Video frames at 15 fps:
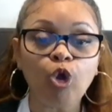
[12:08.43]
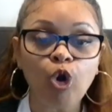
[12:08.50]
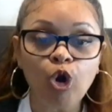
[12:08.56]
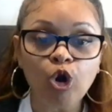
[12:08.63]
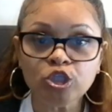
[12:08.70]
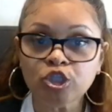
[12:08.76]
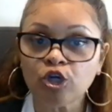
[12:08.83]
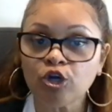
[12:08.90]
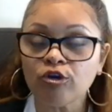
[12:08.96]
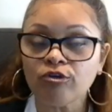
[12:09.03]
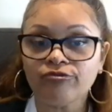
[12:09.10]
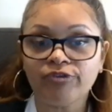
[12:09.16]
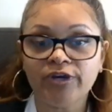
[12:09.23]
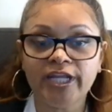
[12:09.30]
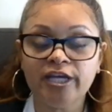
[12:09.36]

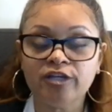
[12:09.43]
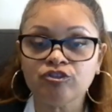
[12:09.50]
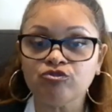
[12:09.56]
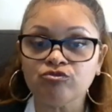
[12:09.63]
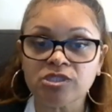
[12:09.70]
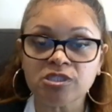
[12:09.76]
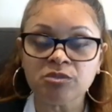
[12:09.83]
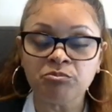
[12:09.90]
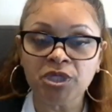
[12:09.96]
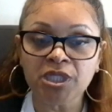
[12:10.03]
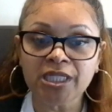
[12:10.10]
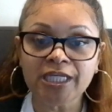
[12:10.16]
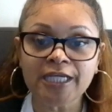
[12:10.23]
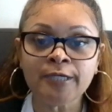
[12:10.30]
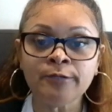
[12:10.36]
long-term financial
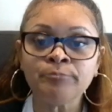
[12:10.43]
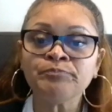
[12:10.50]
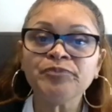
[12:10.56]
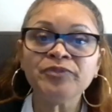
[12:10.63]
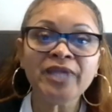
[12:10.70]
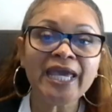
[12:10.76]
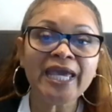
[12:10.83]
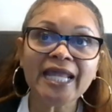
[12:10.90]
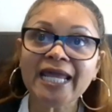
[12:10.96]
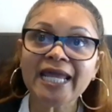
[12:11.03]
stability.